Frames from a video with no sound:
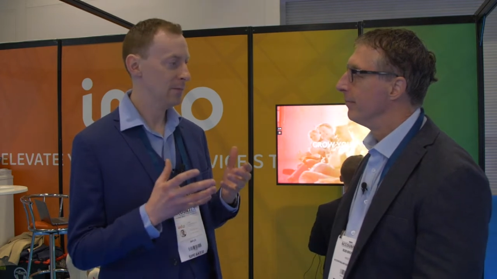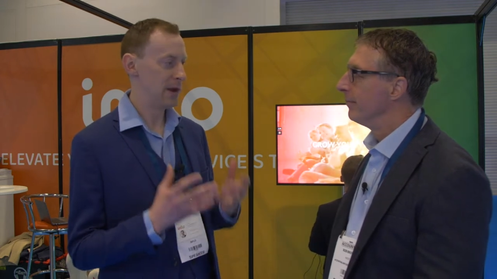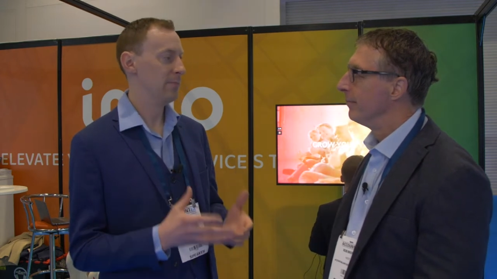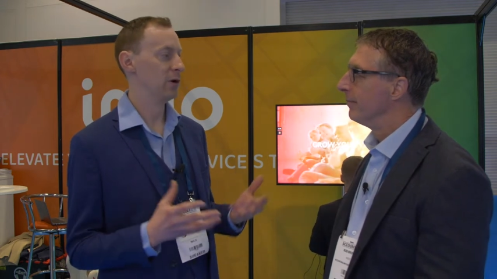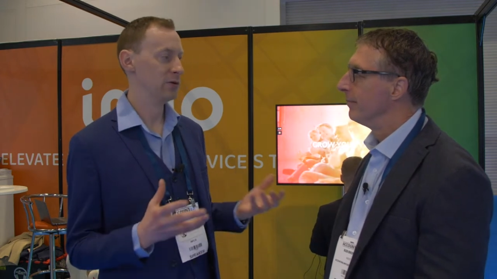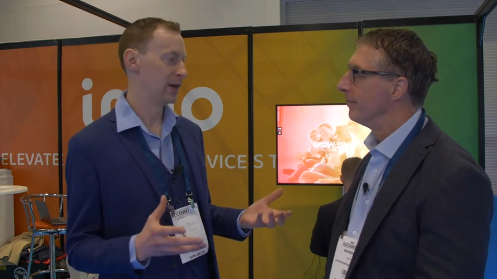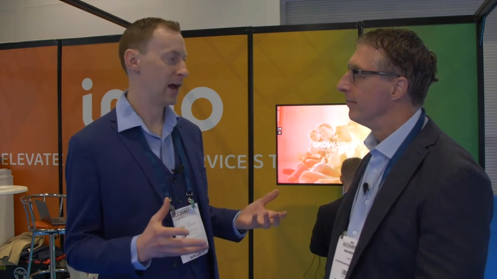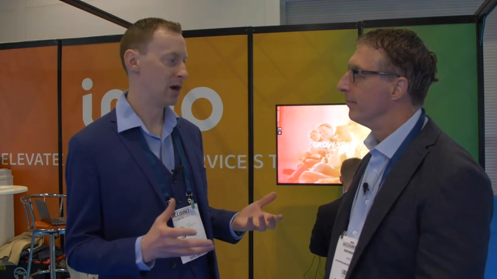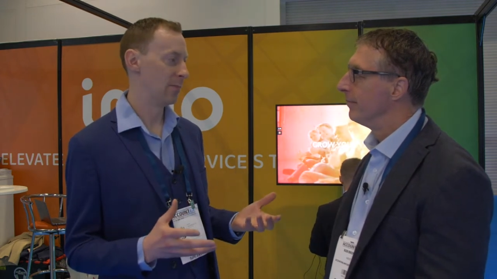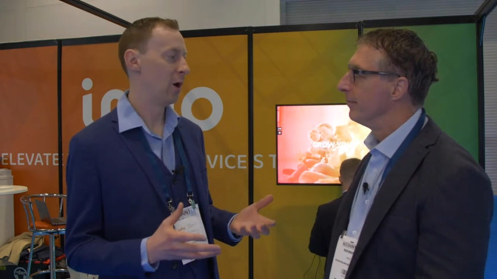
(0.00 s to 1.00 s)
Speaker 1: people who
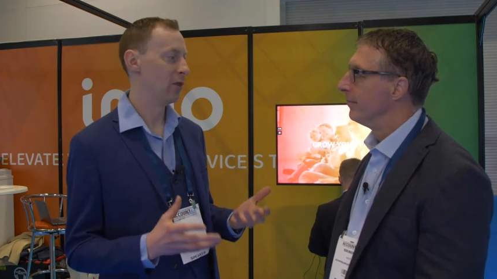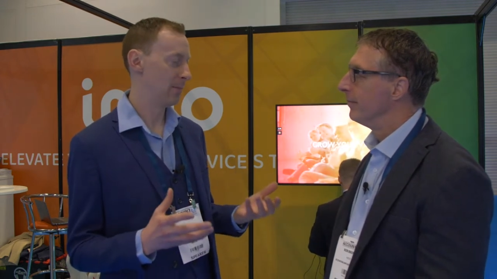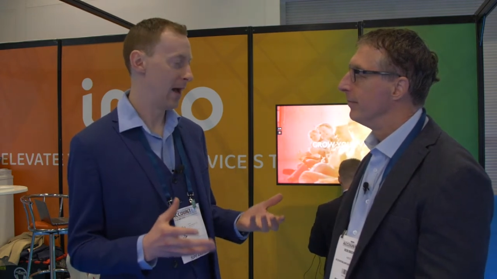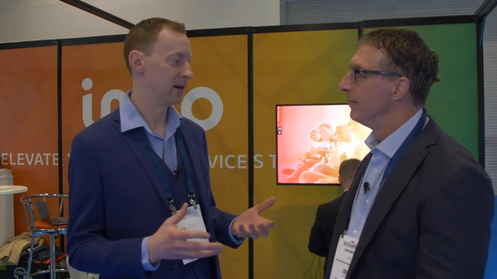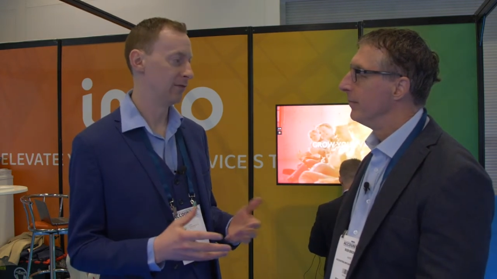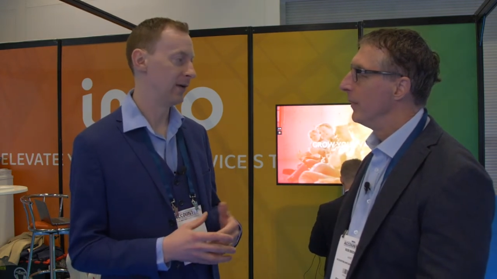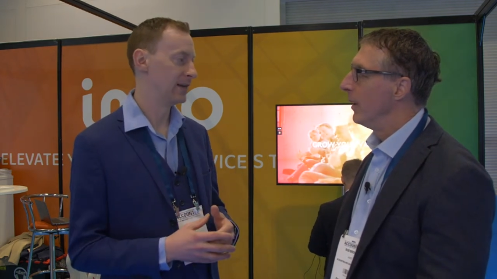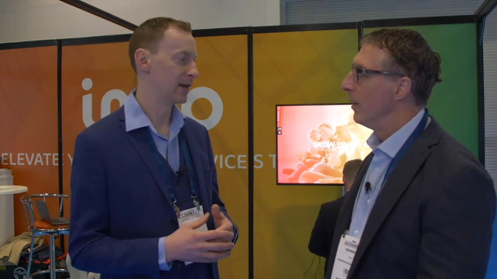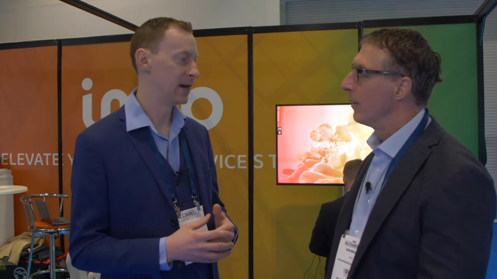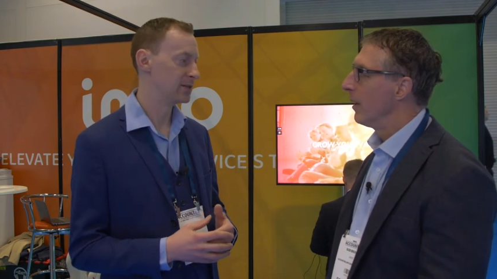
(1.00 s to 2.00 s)
sign up on the back of
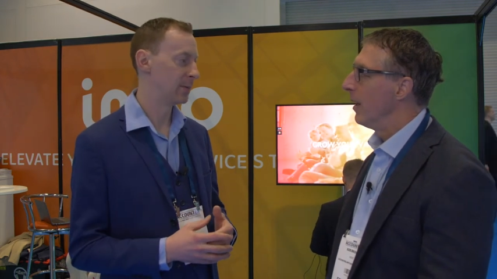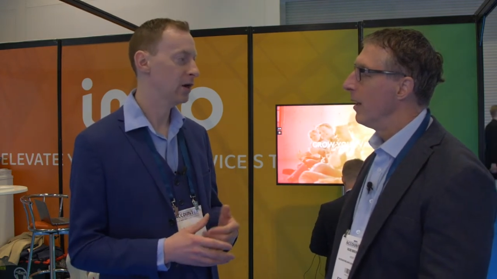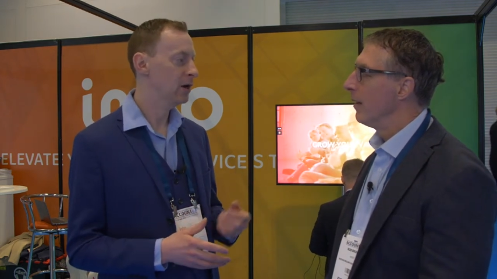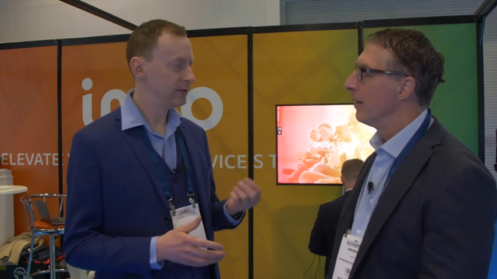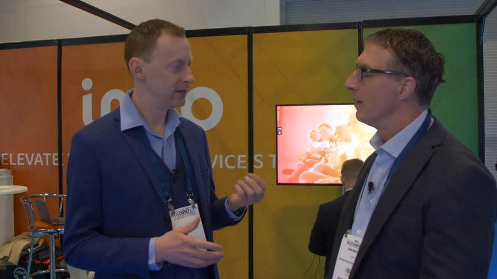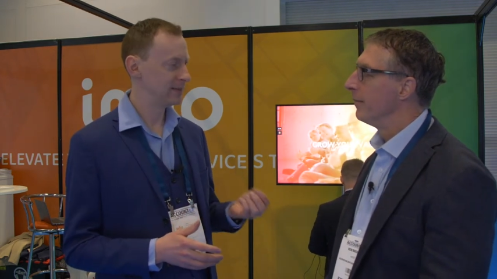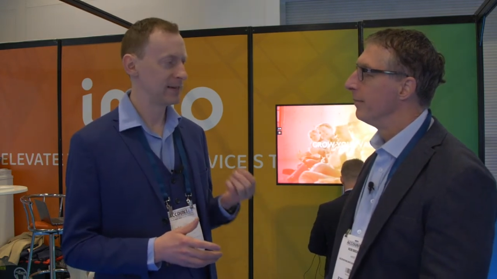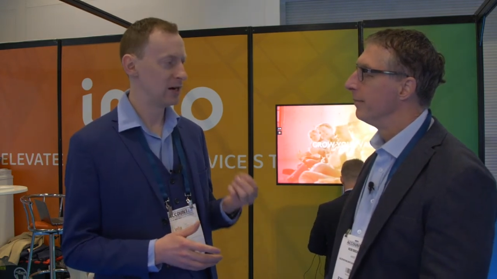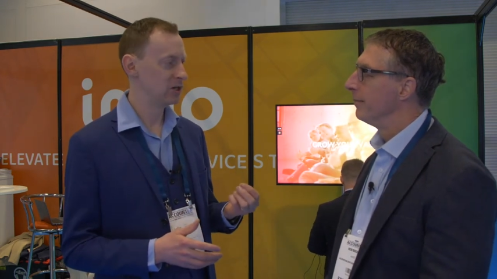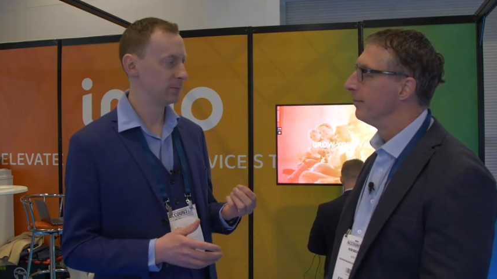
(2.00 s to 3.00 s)
events like this. Okay. But the
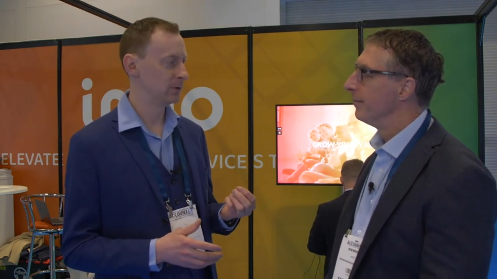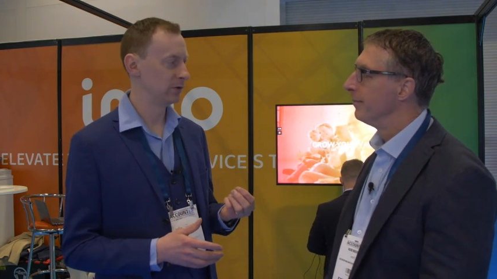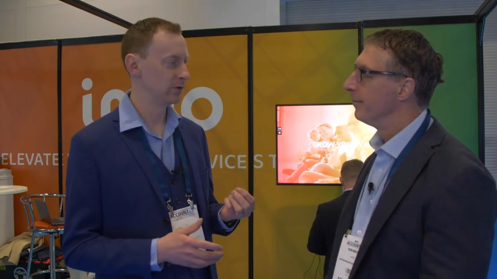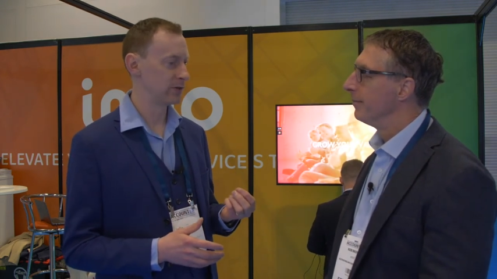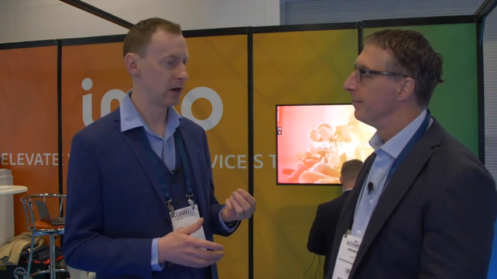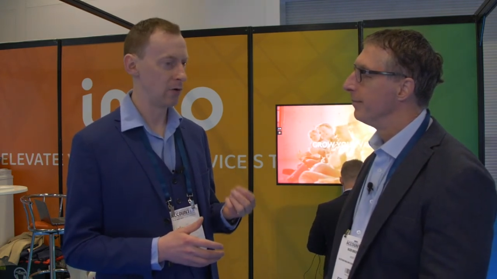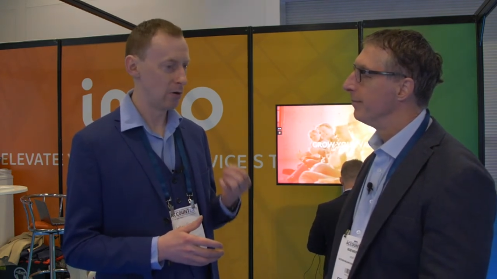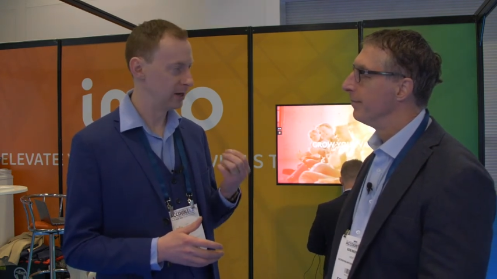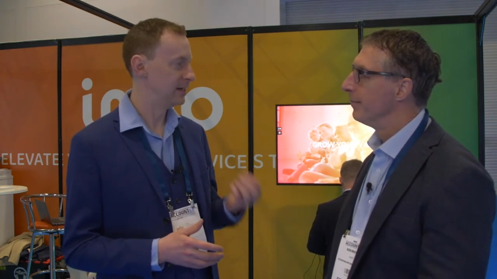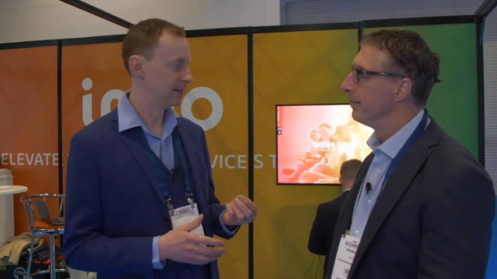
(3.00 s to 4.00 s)
intangibles are,
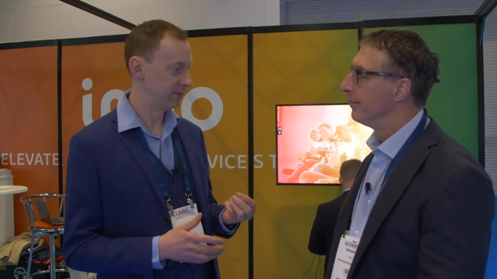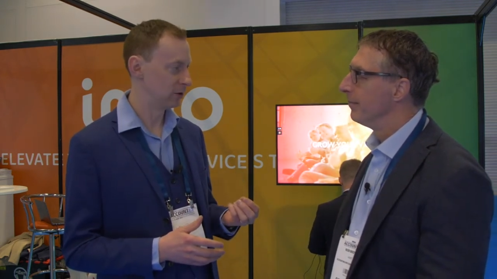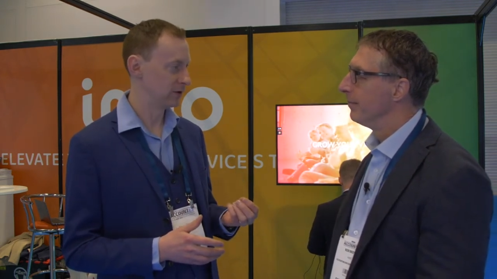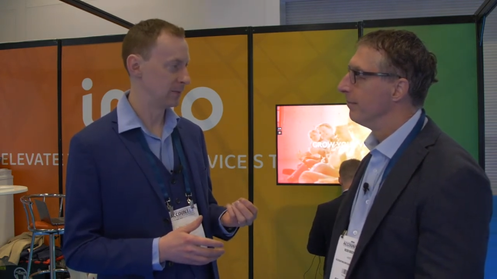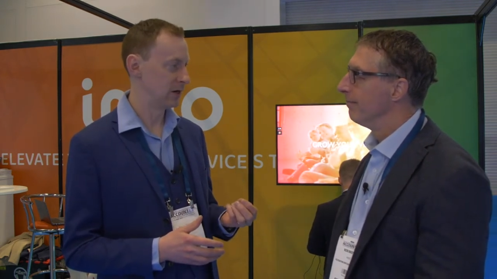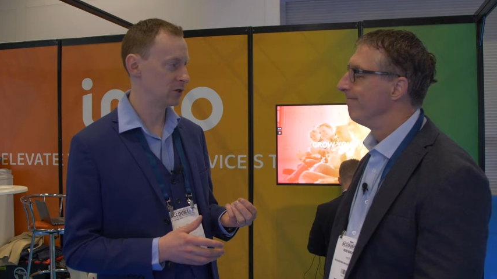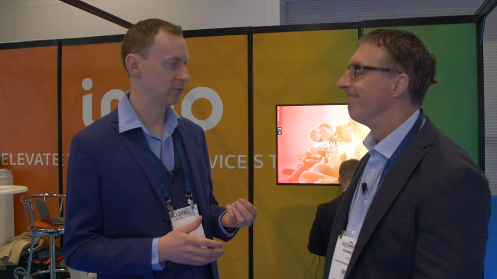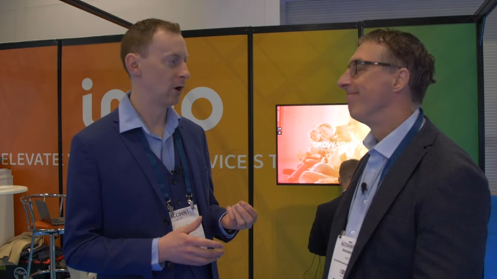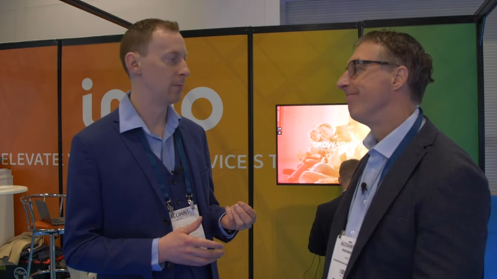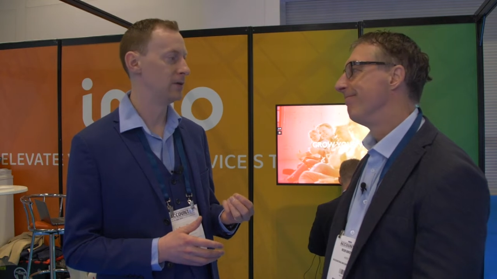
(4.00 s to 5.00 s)
are, really difficult to
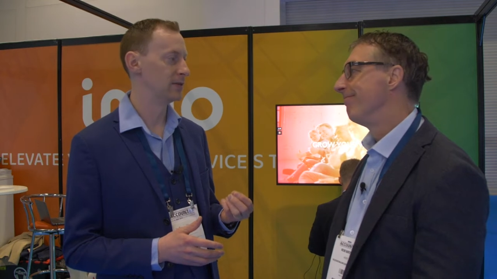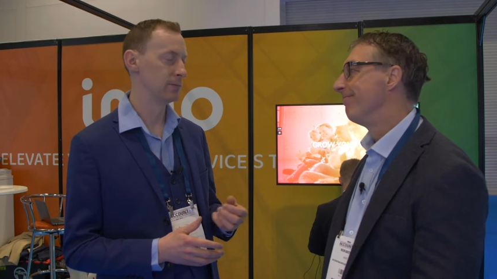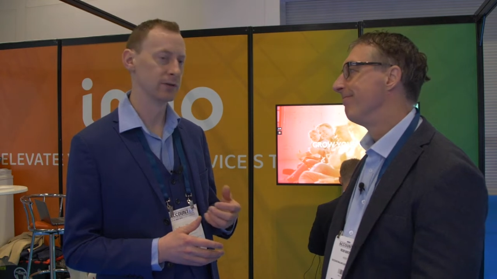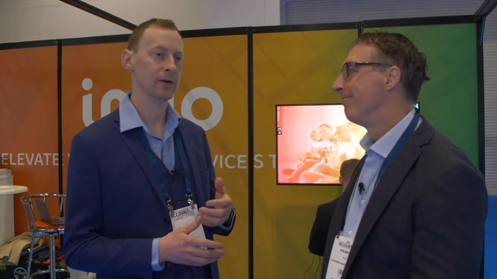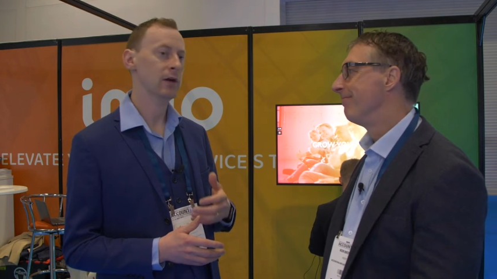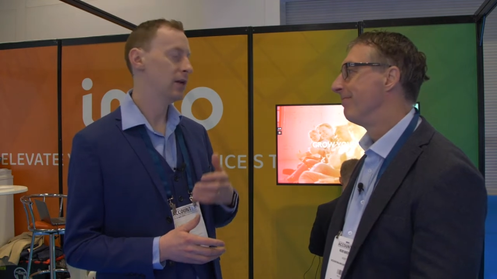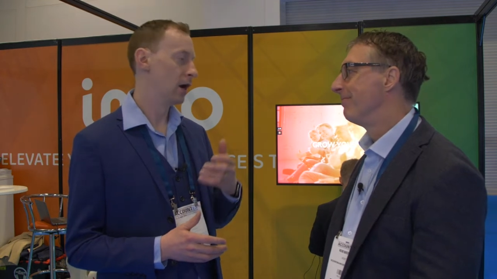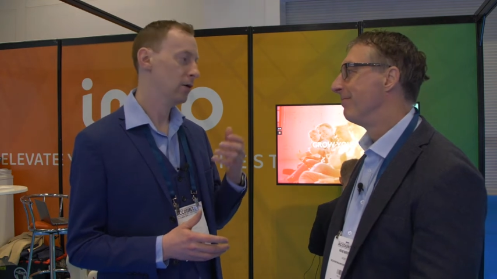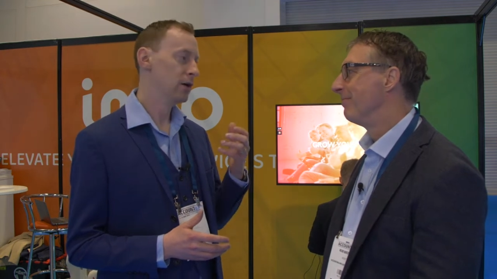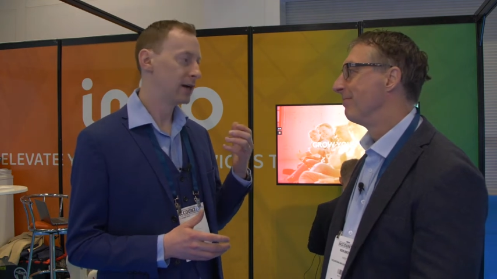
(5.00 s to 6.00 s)
measure, Rob, in terms of you
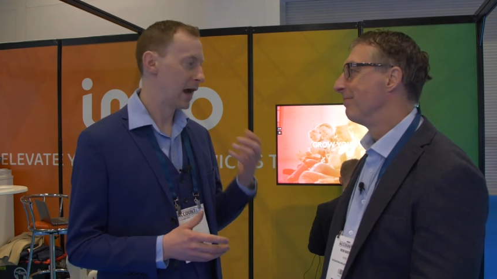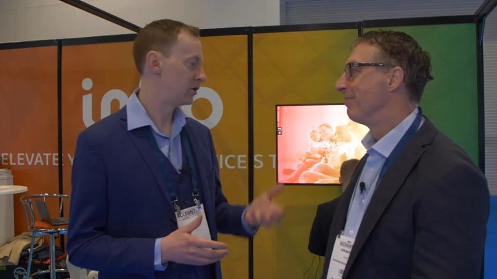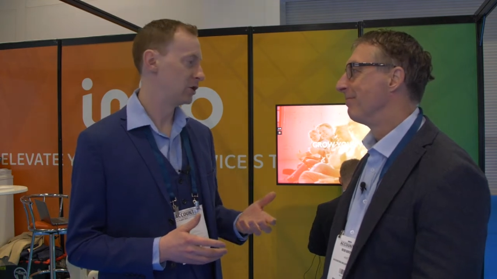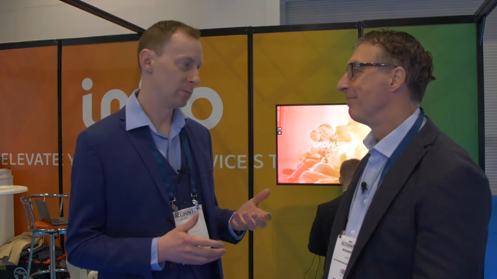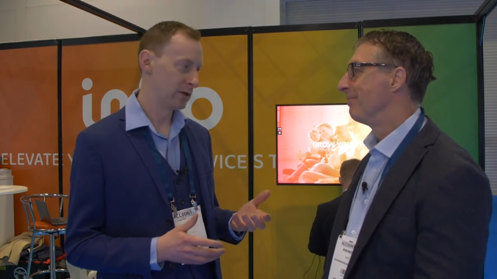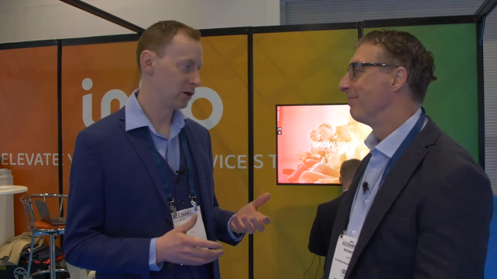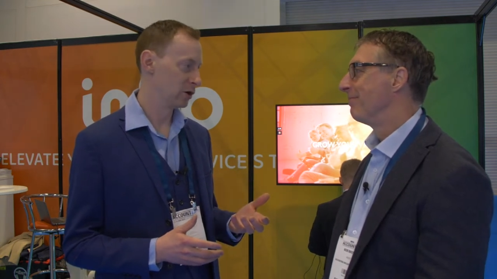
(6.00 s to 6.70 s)
know catching up with